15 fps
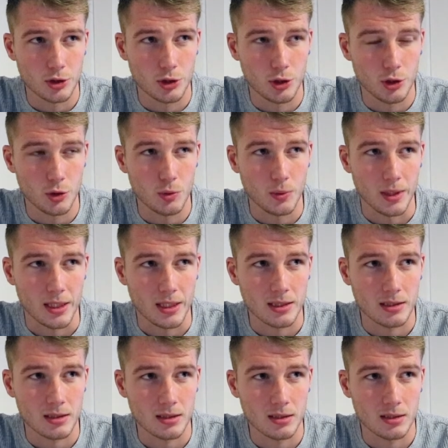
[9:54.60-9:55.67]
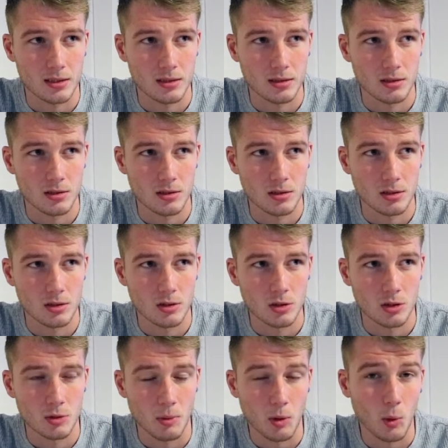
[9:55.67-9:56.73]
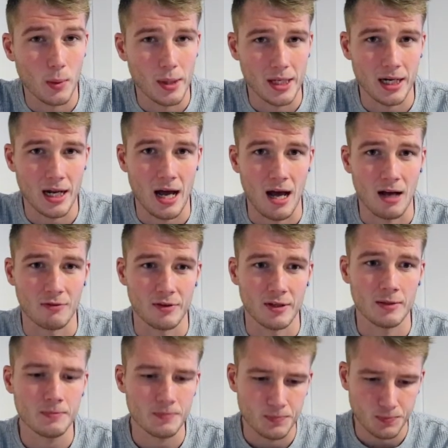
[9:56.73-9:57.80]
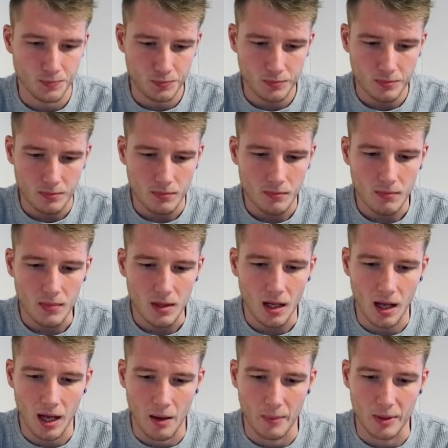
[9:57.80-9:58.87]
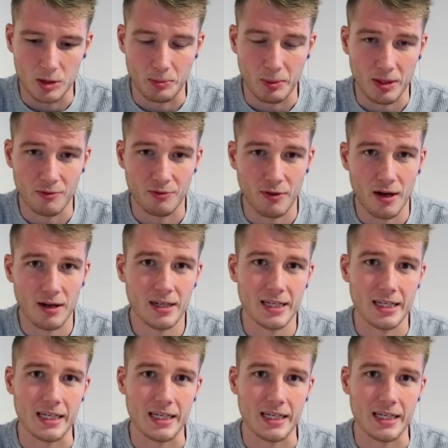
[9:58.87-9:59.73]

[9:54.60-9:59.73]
2 weeks. So we're a week and a half in. It's been fairly